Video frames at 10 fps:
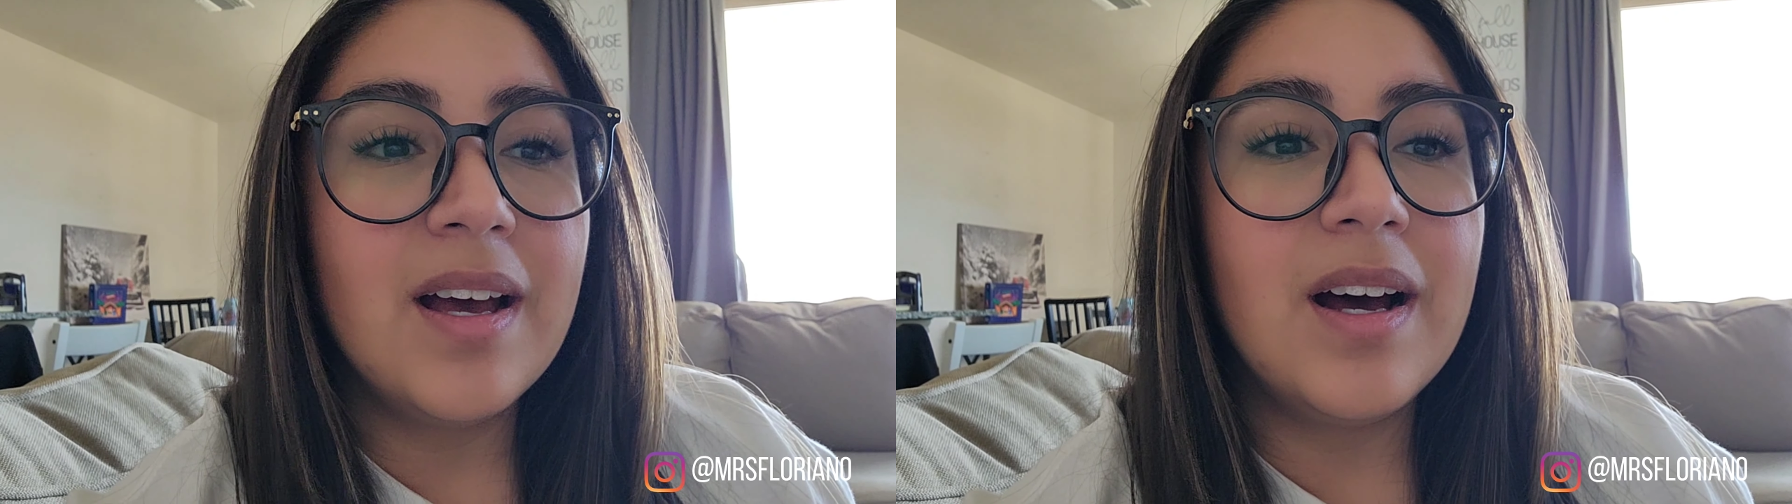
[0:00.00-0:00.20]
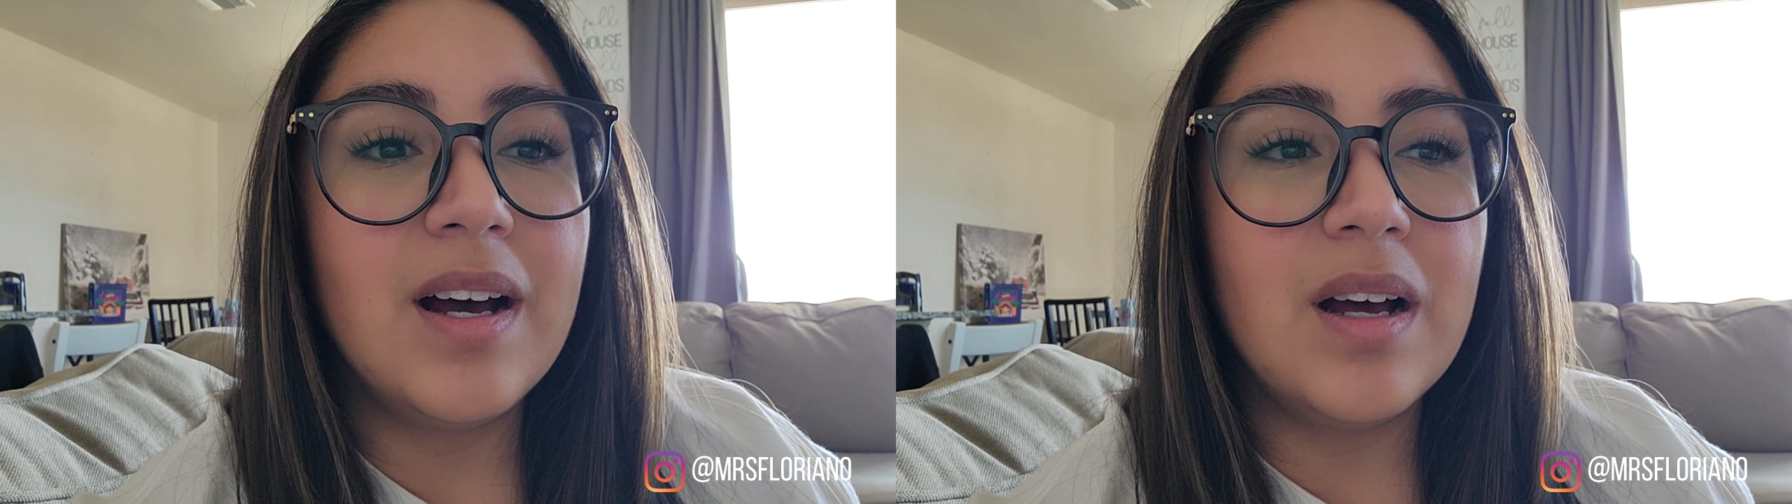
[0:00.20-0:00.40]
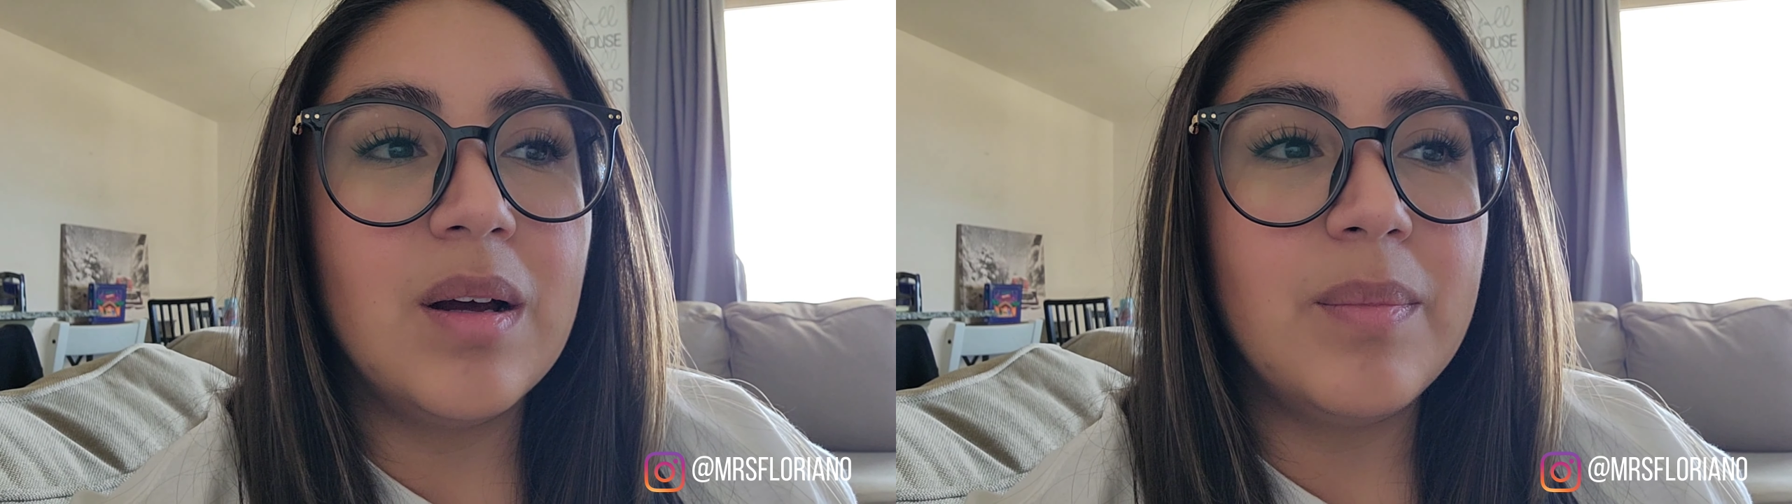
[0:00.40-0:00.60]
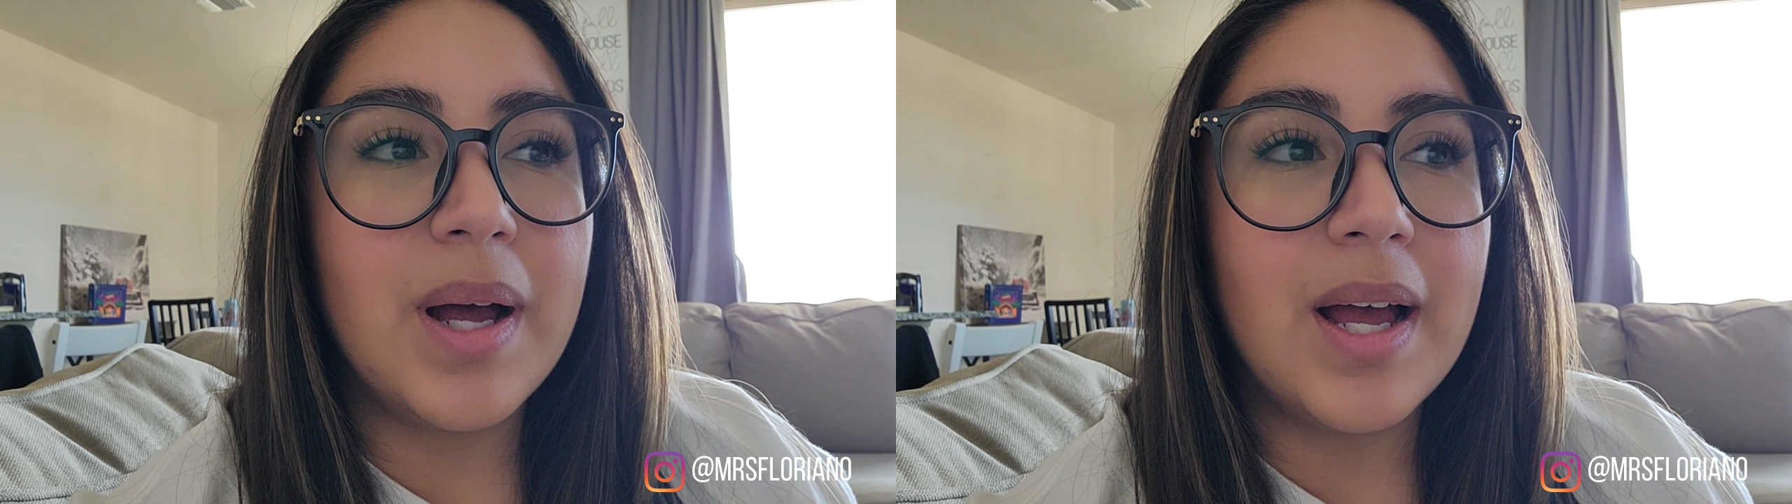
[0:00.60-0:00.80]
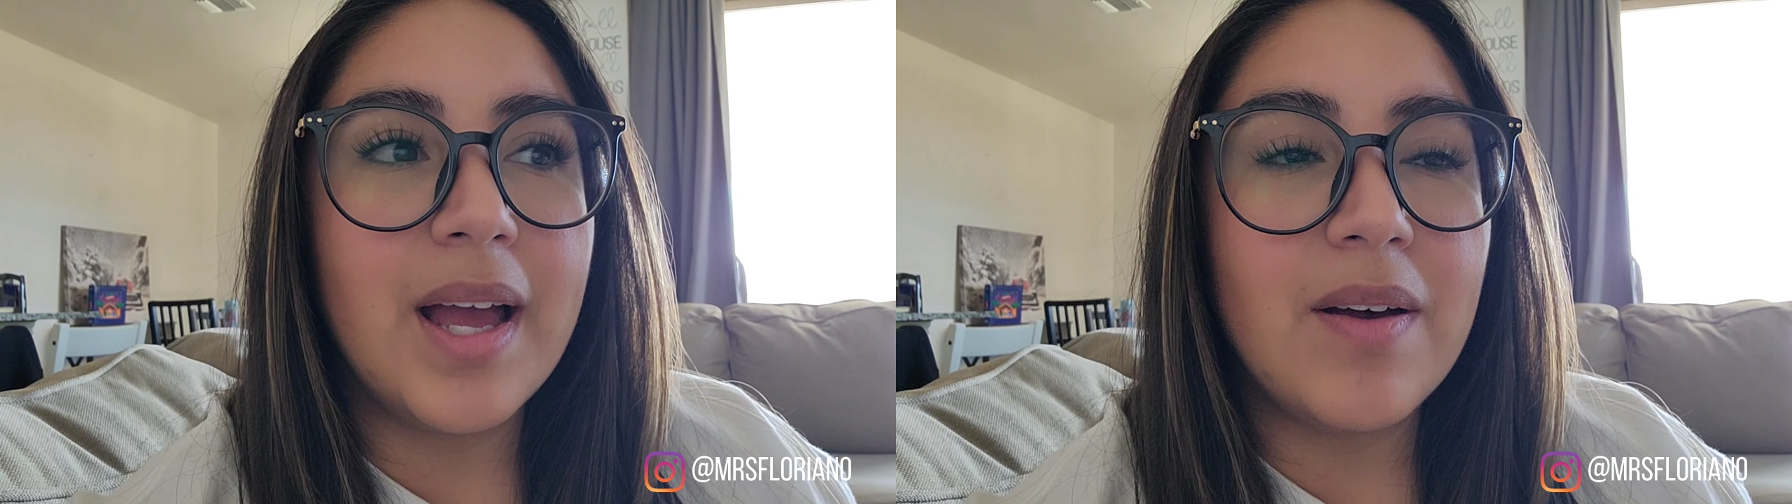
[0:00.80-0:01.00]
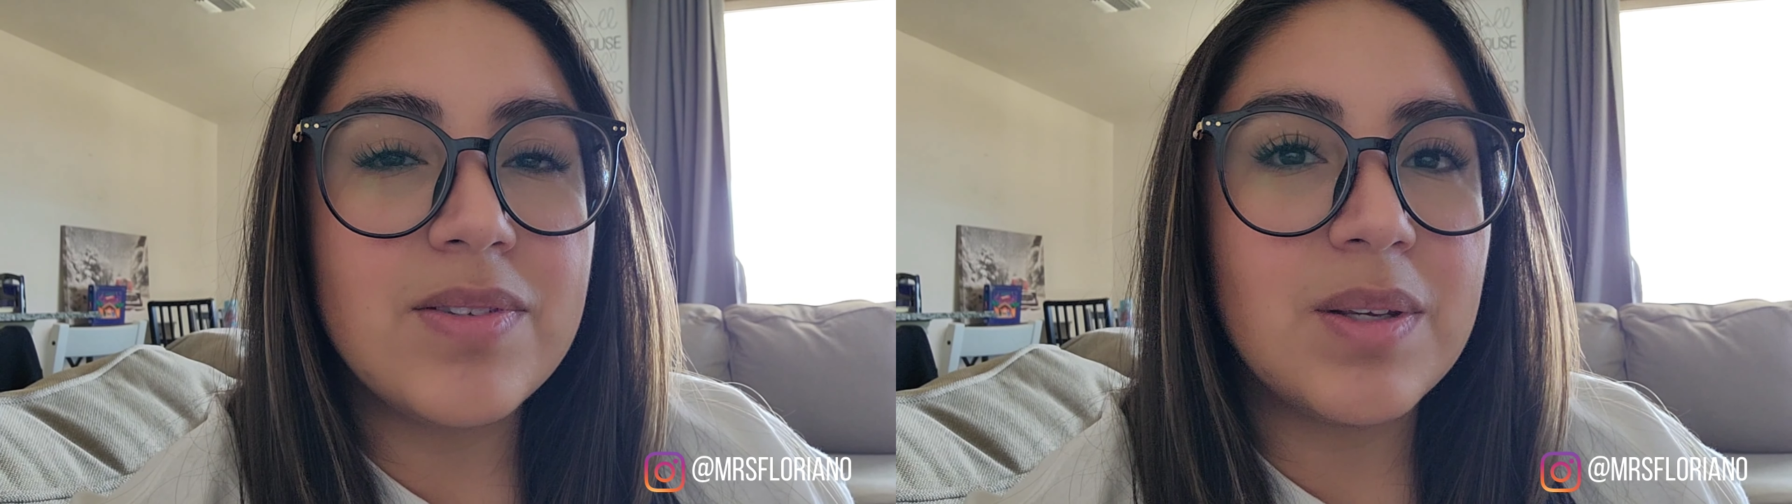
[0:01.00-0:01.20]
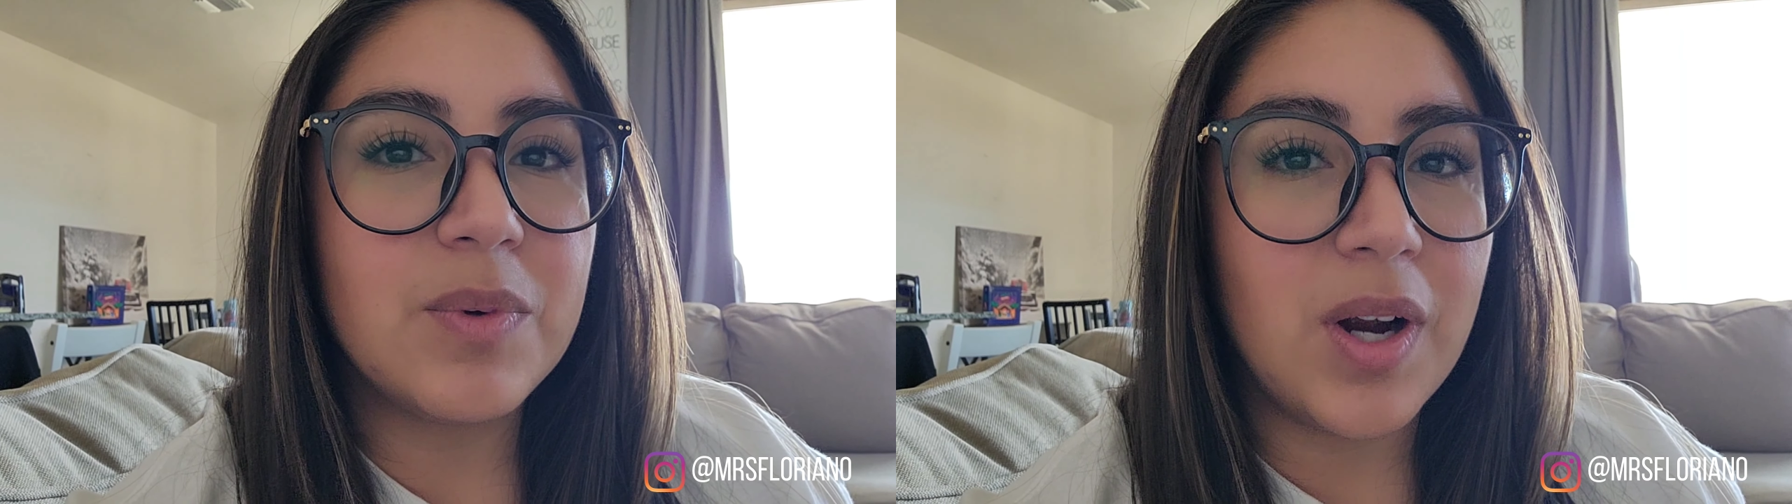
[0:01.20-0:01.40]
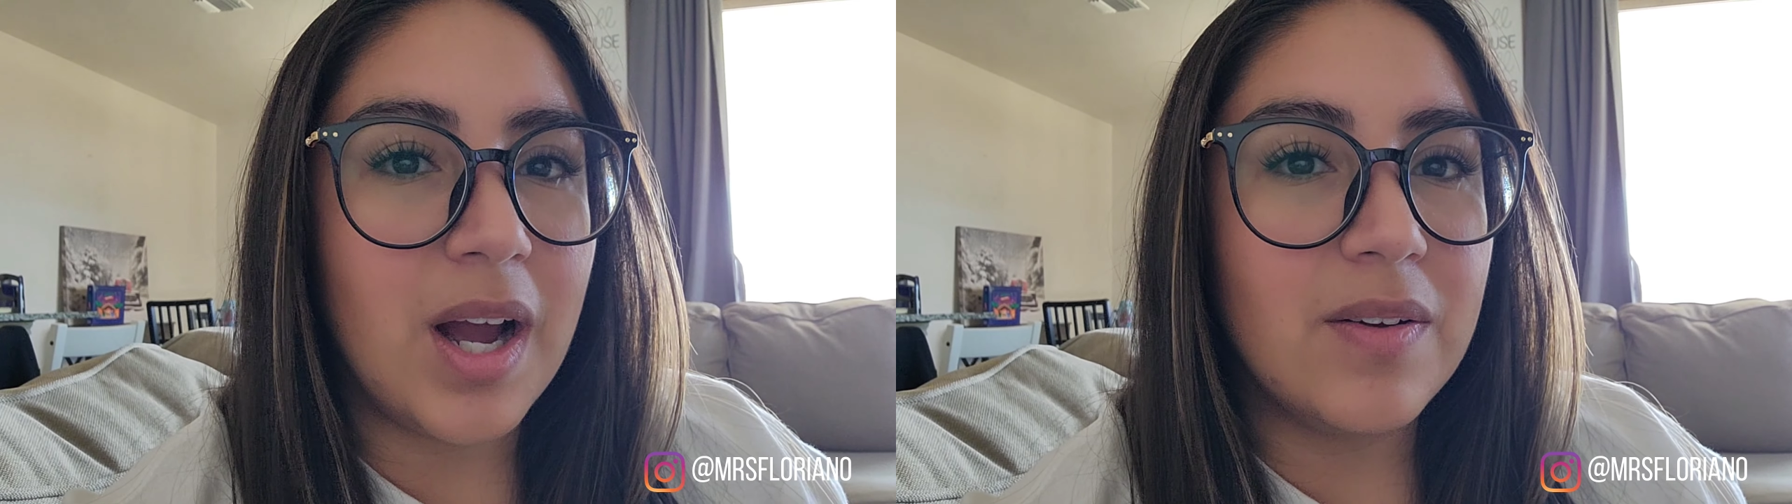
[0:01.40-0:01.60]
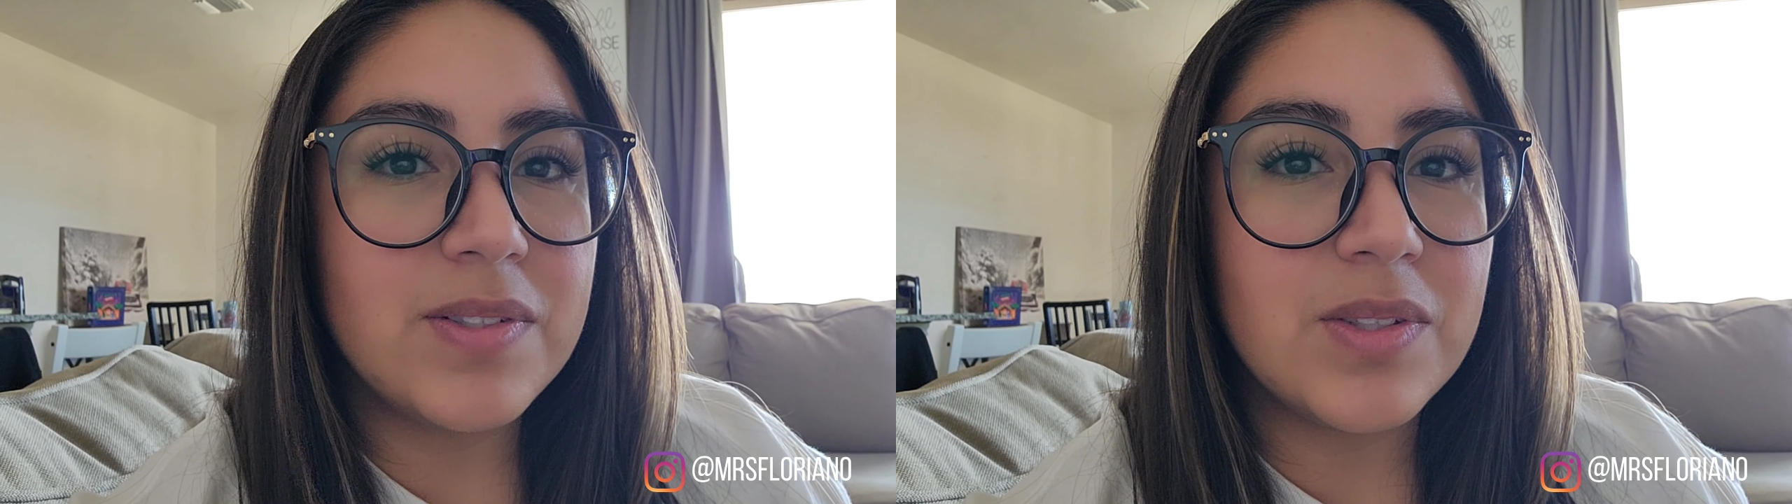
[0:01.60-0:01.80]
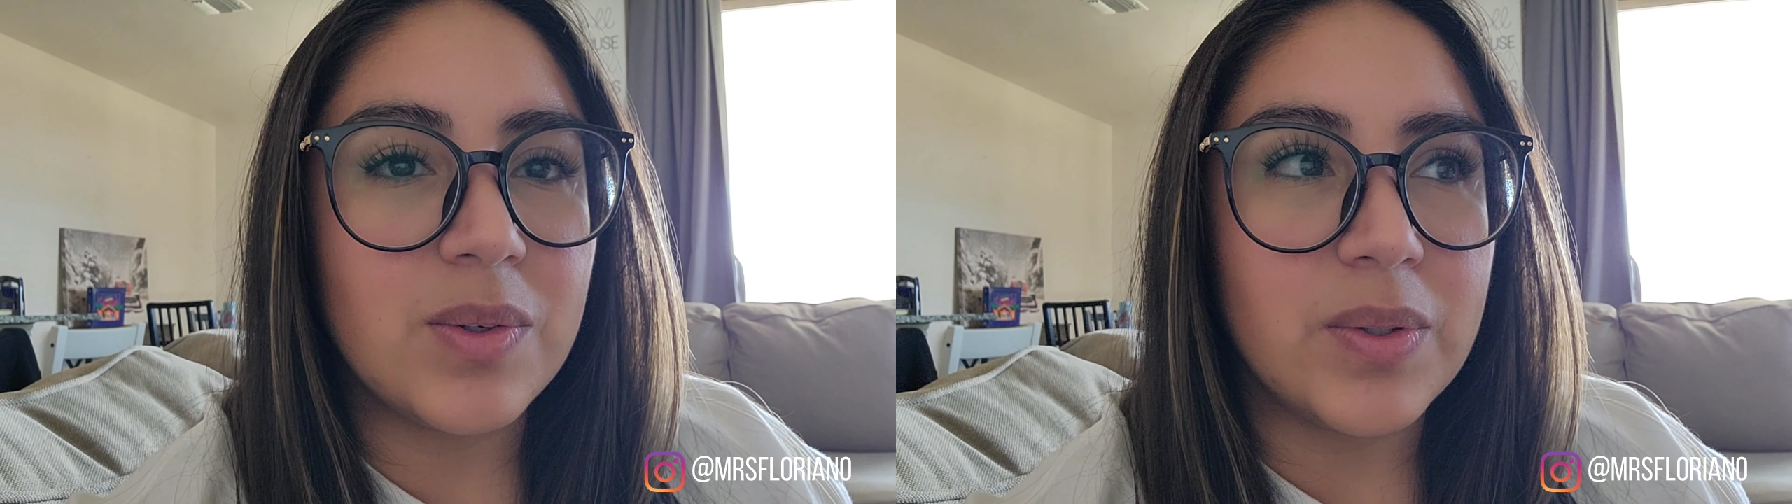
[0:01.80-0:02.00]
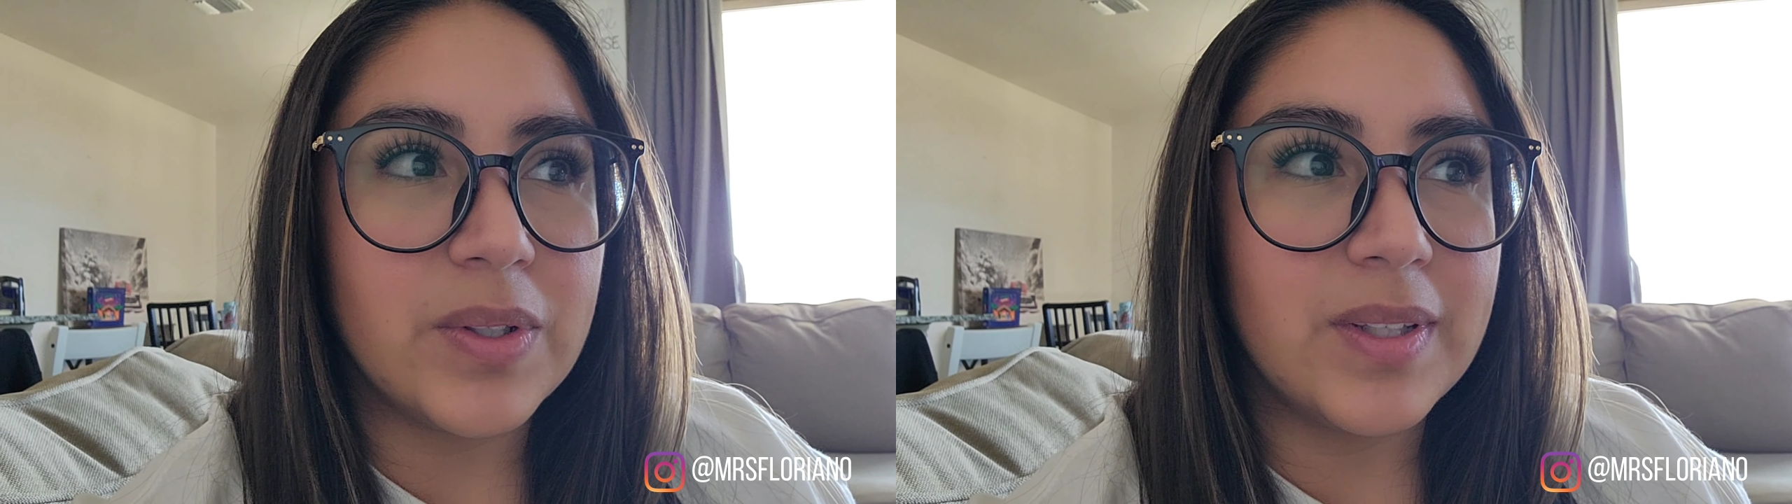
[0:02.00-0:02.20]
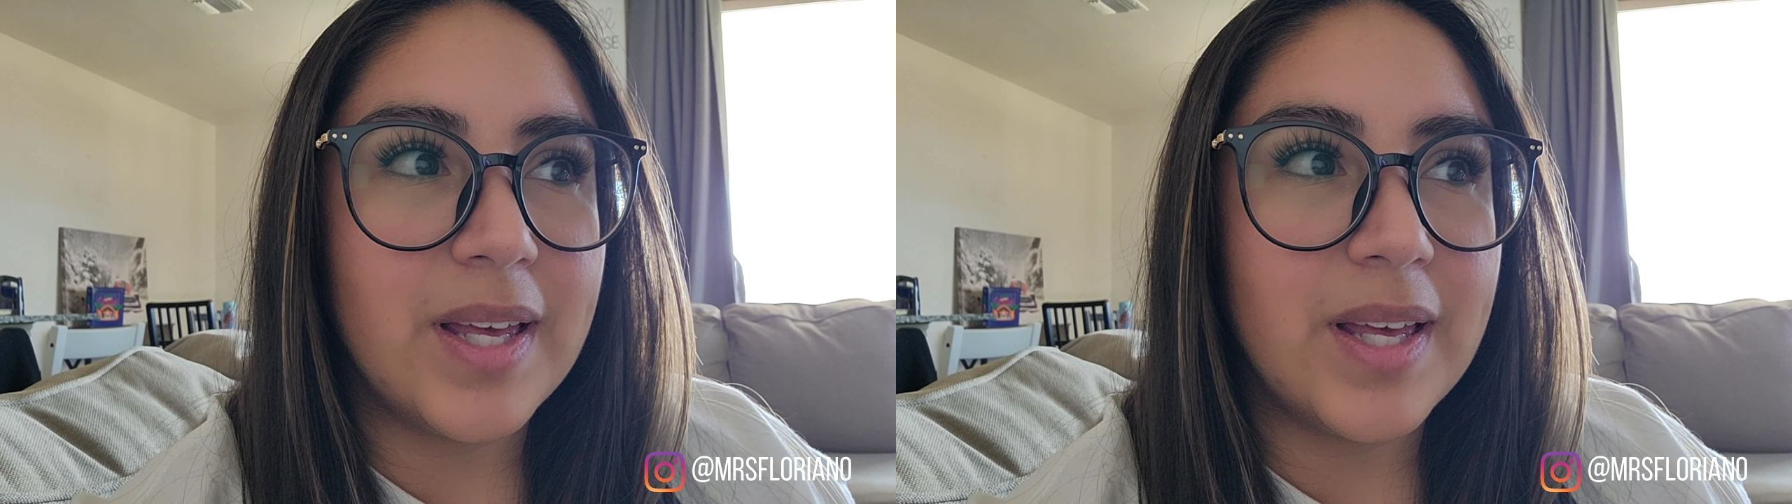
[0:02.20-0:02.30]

Um, I have some crafts or